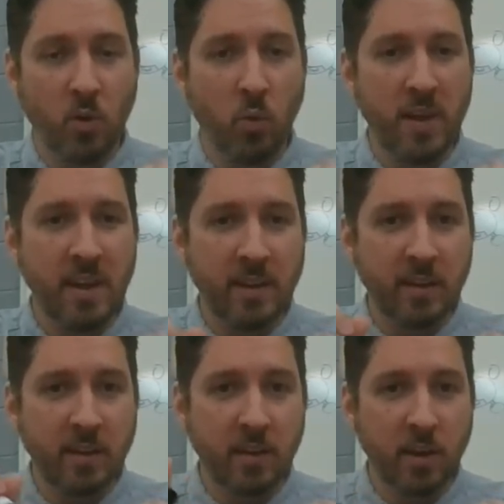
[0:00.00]
we
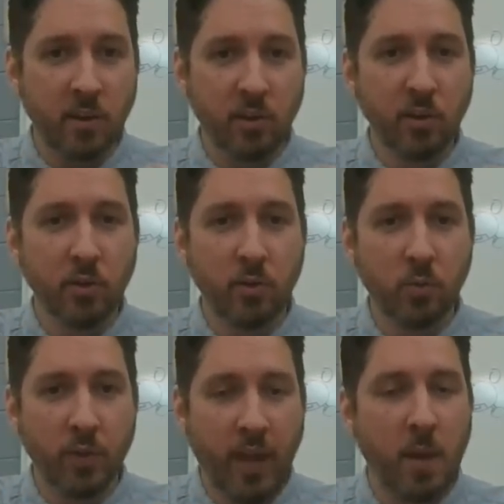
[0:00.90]
can conclude
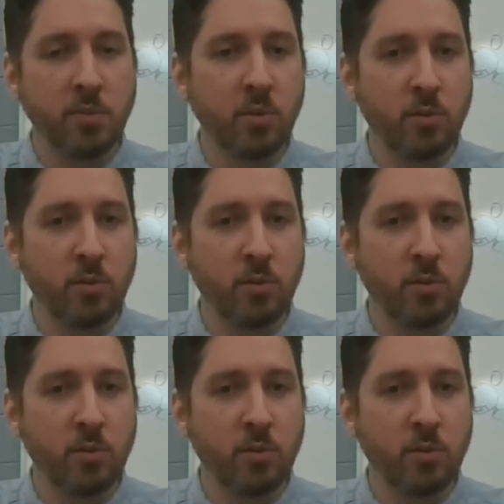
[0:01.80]
with absolute